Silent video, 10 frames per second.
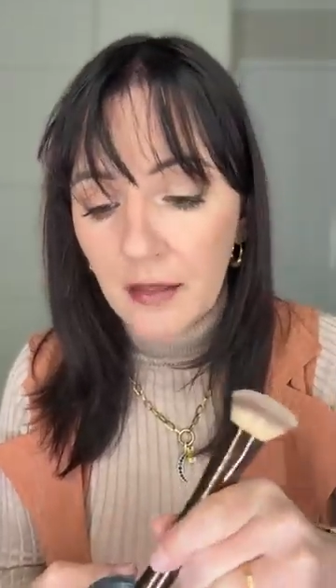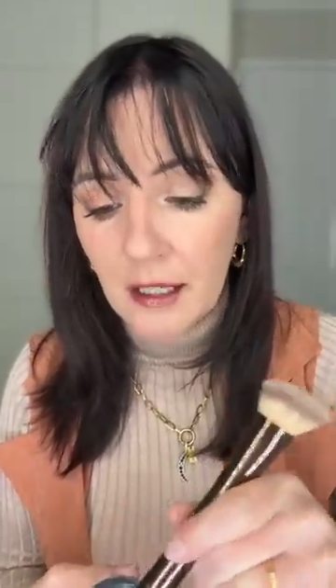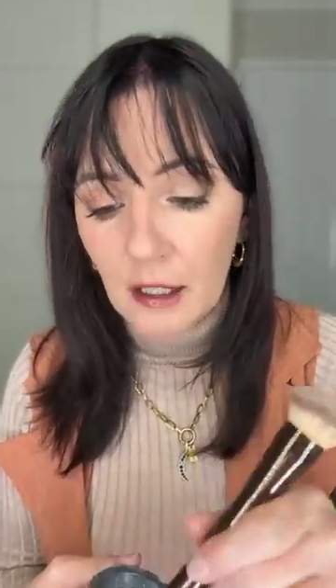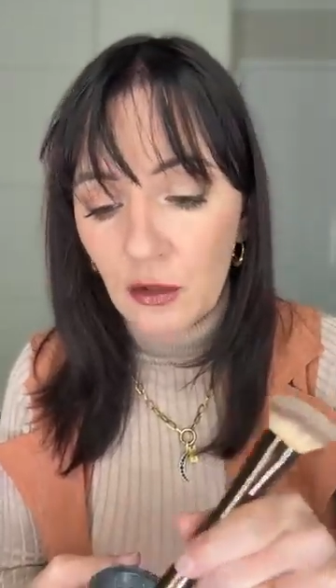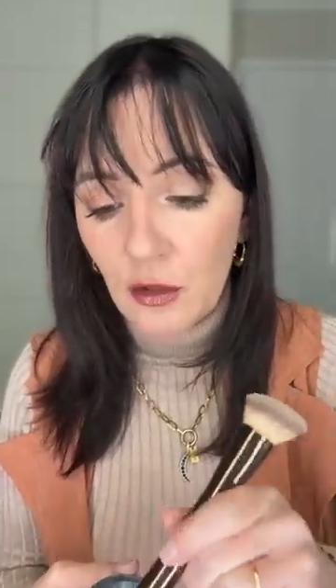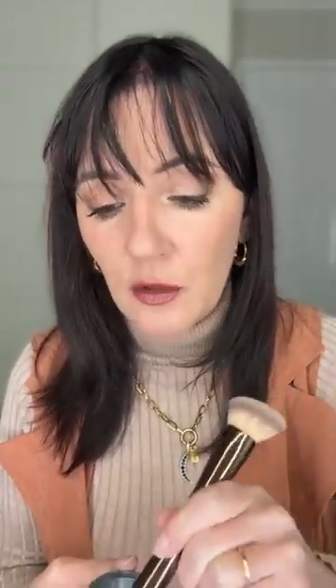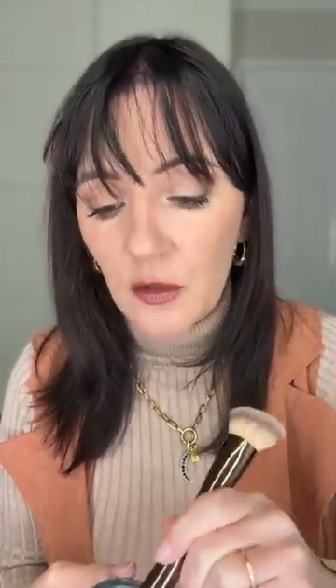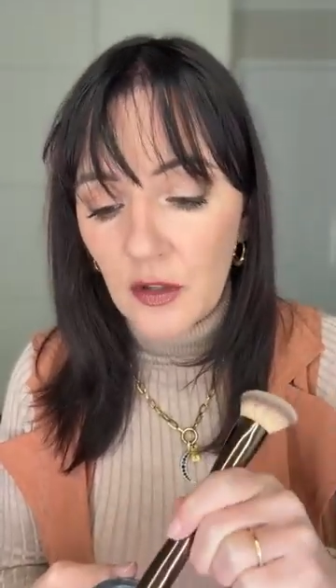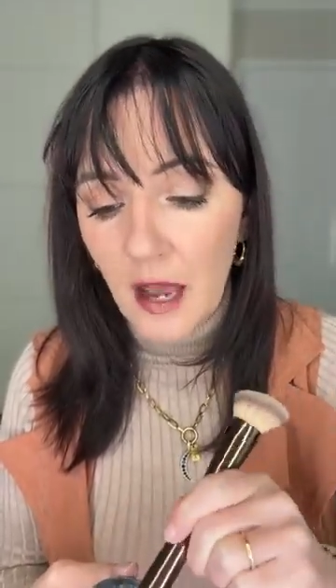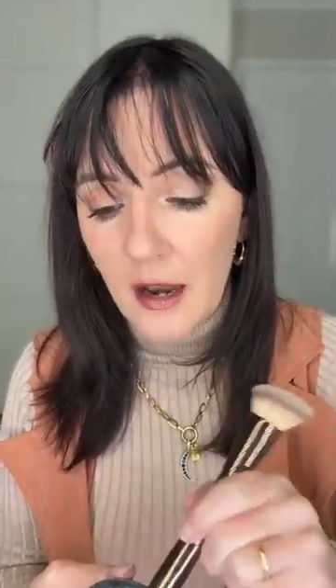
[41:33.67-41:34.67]
are the
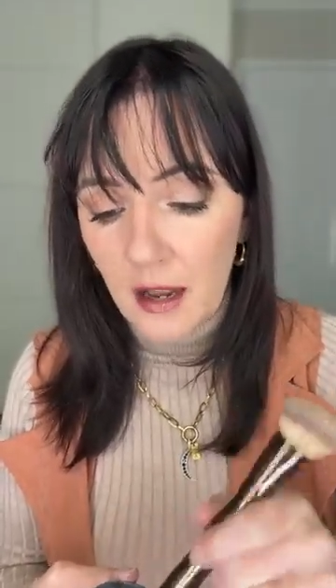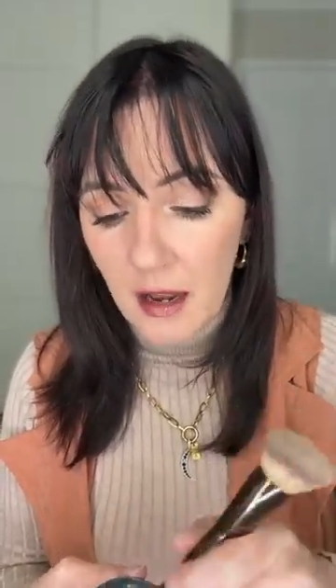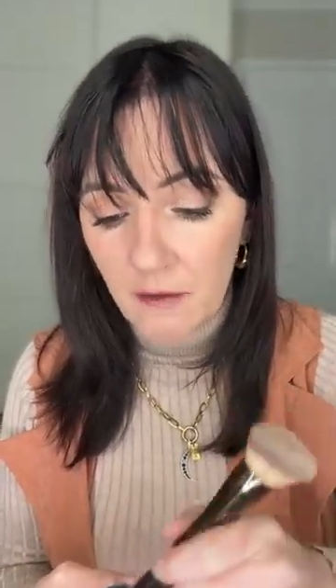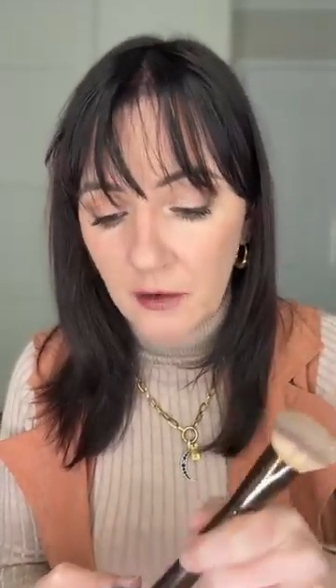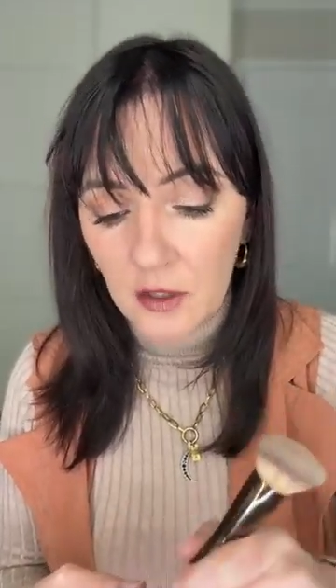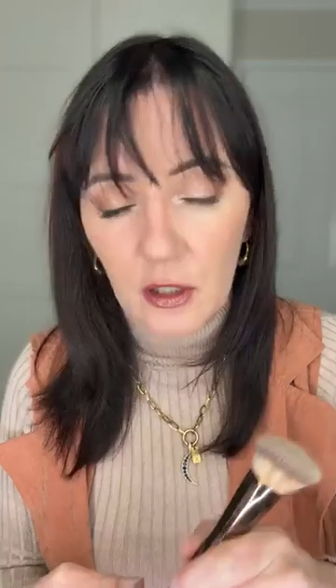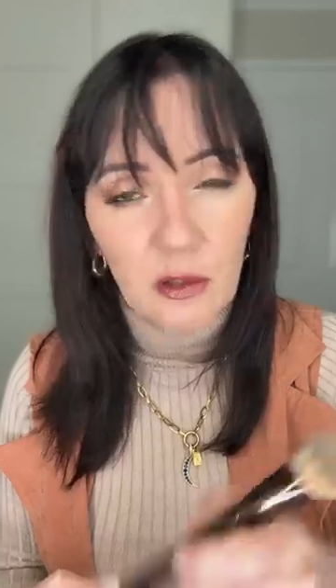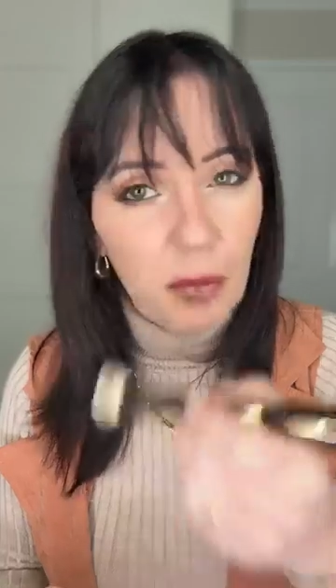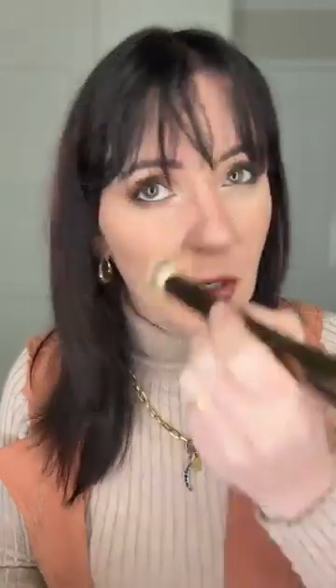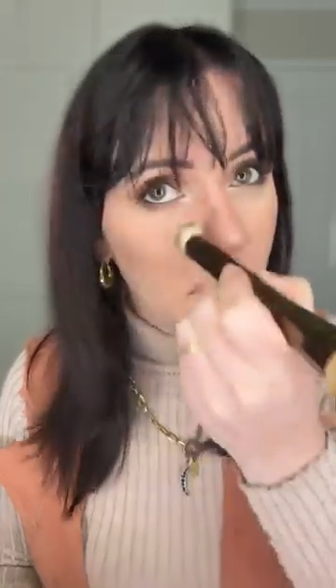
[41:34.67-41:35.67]
issues that every
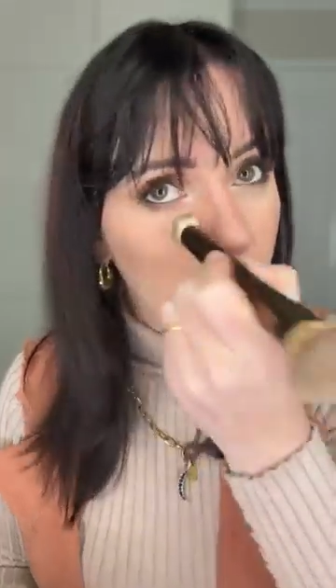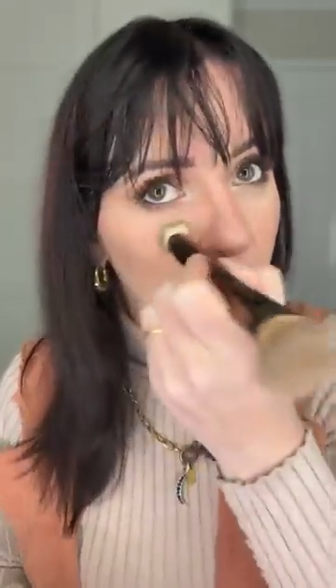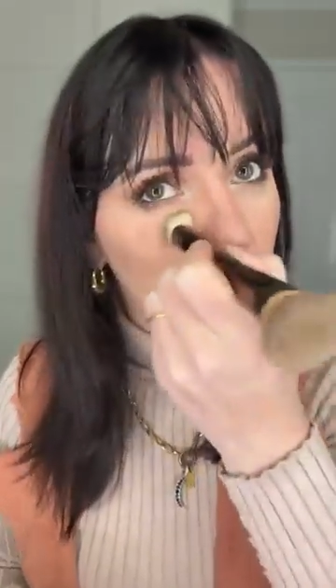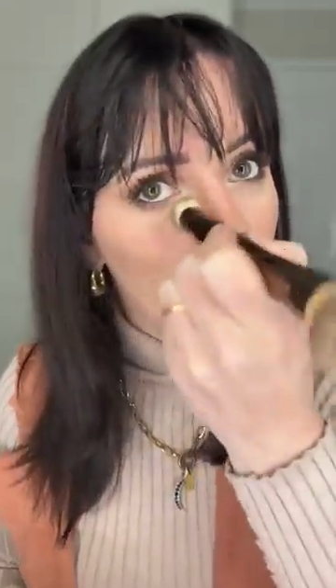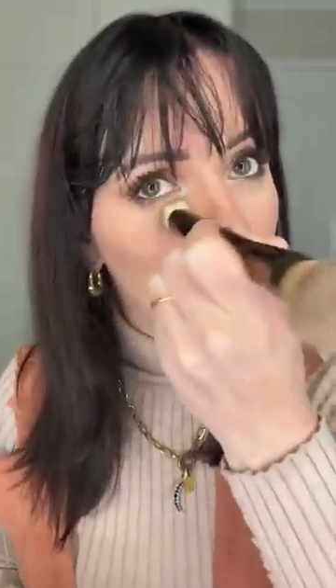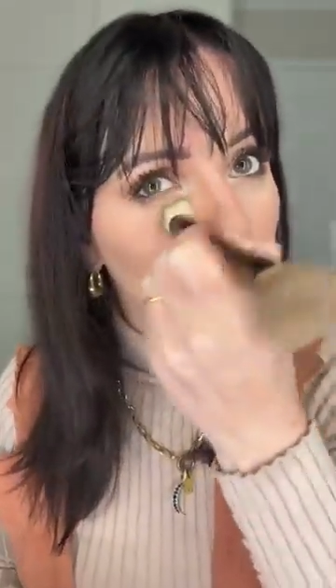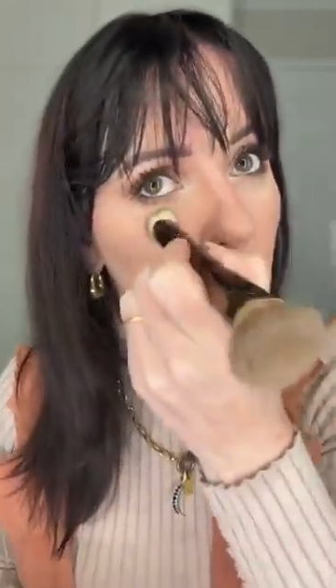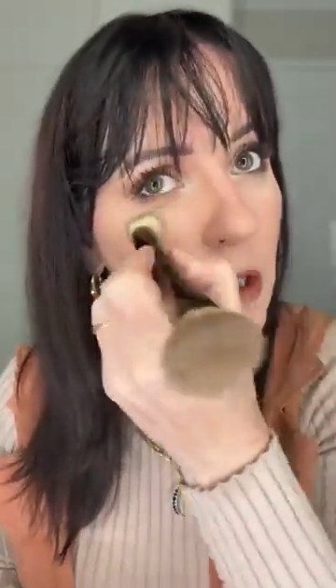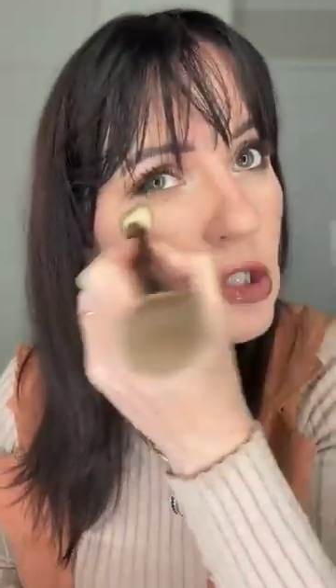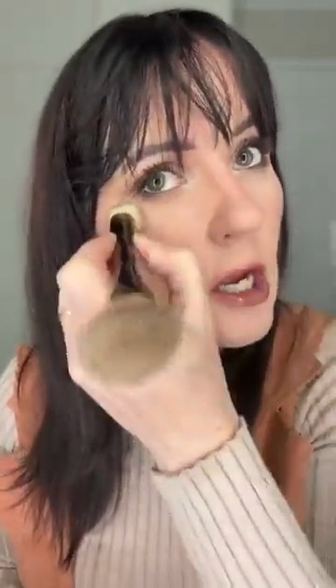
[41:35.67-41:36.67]
single person who sits
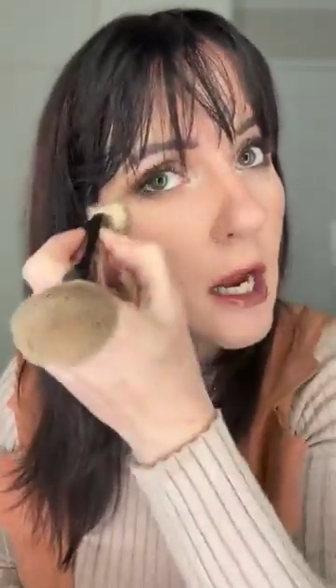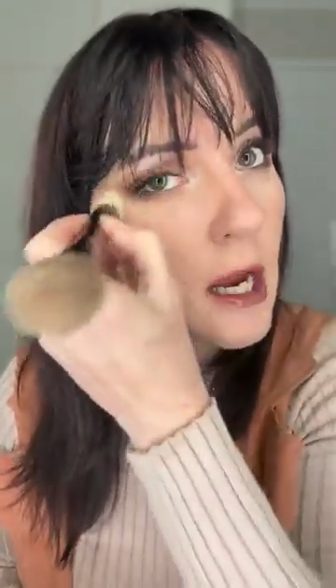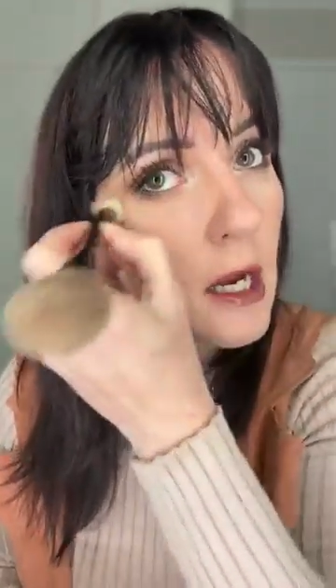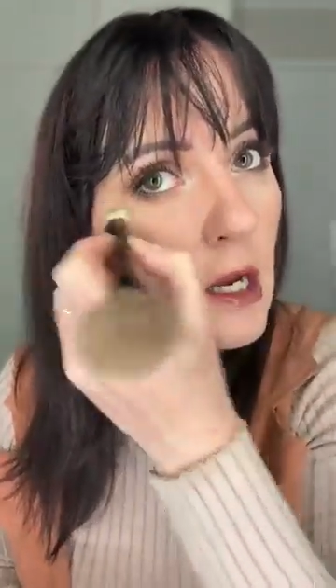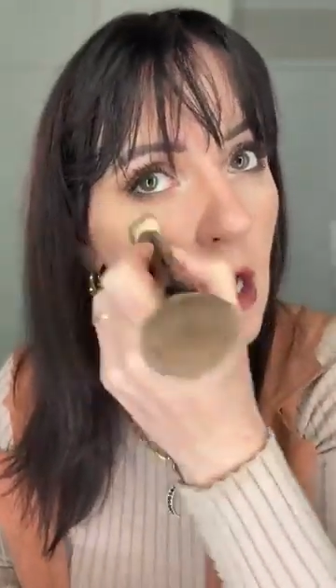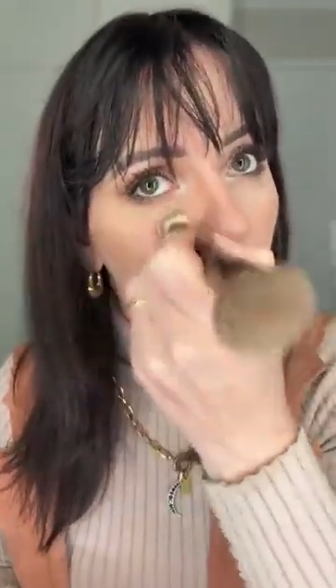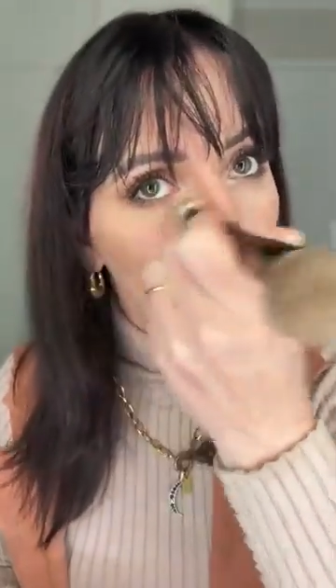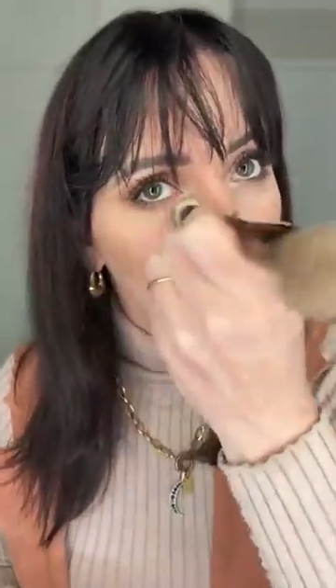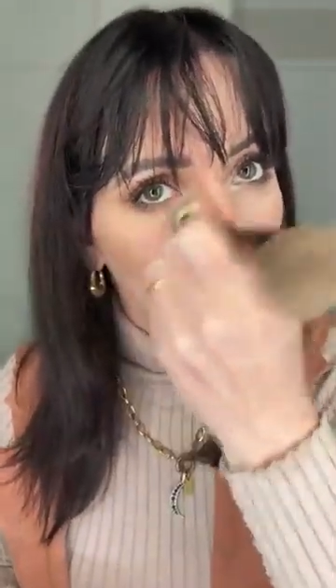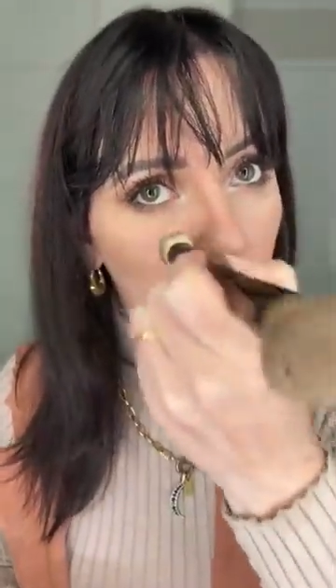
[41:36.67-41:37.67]
in my chair
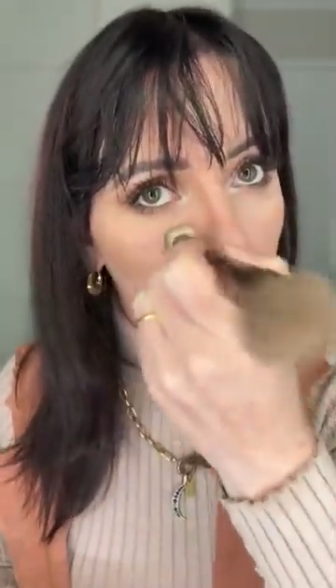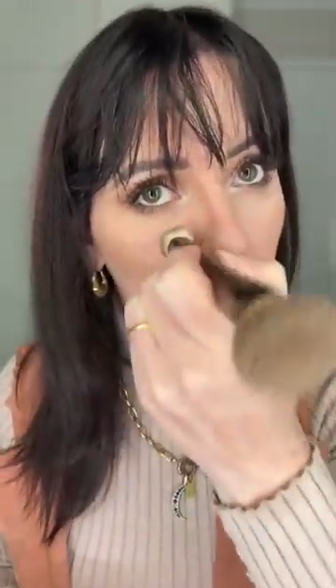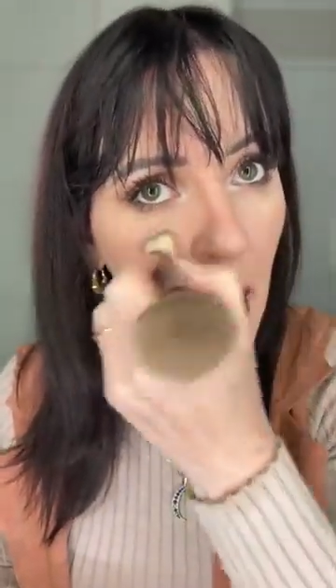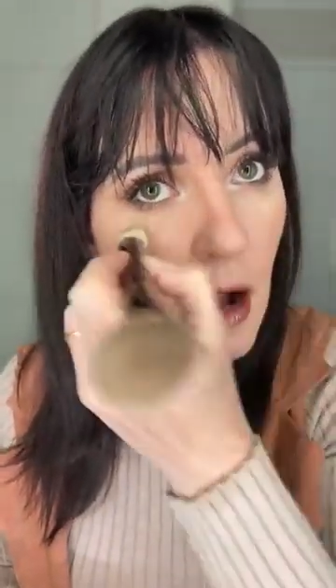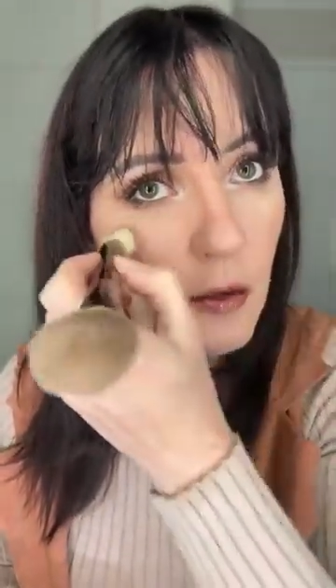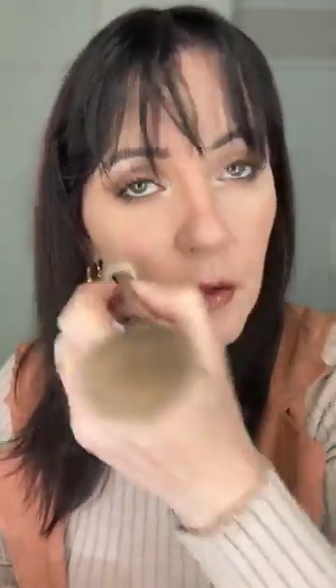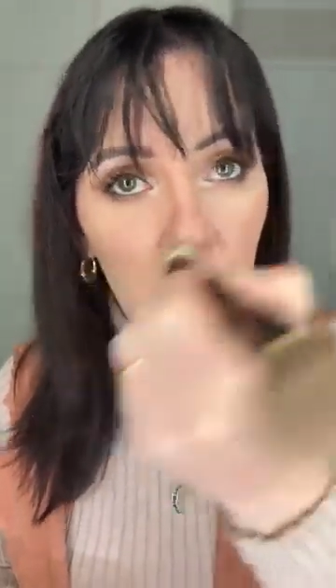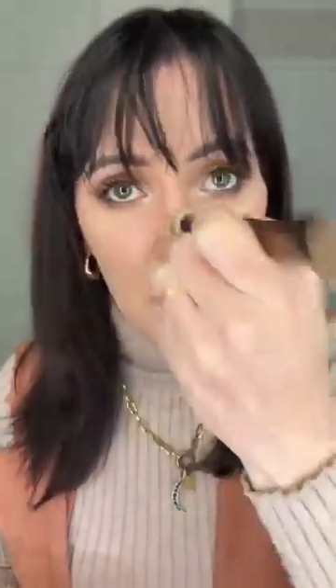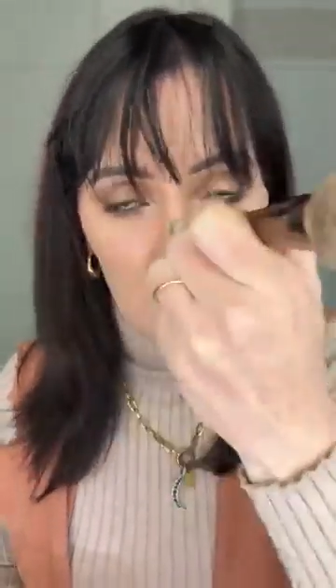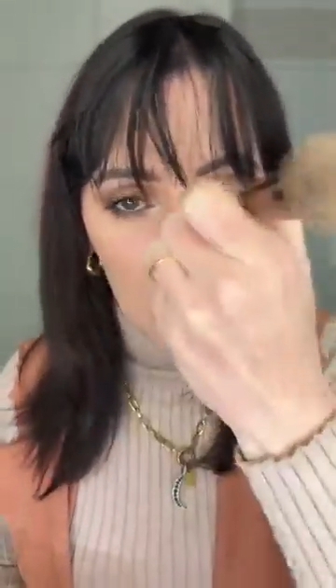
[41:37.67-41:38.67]
talks about
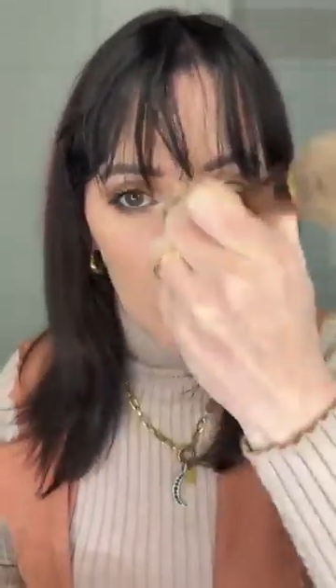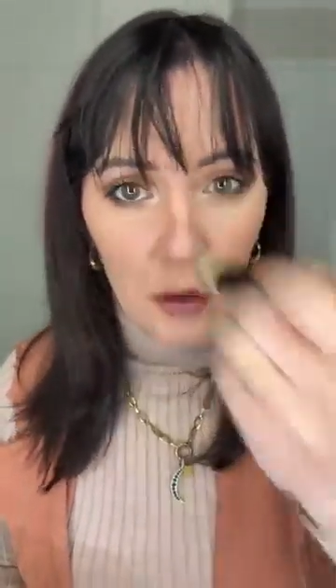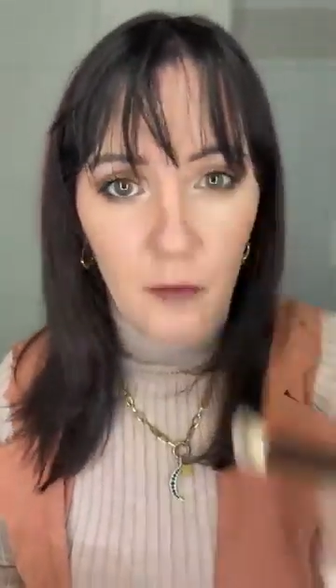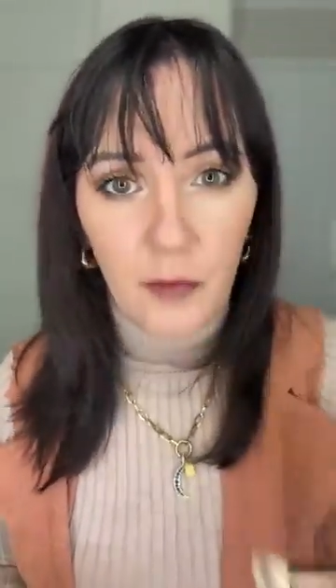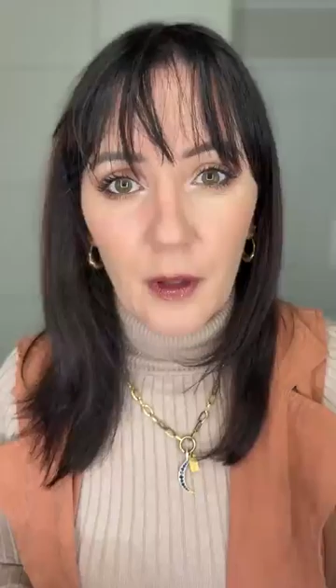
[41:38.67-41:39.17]
the most.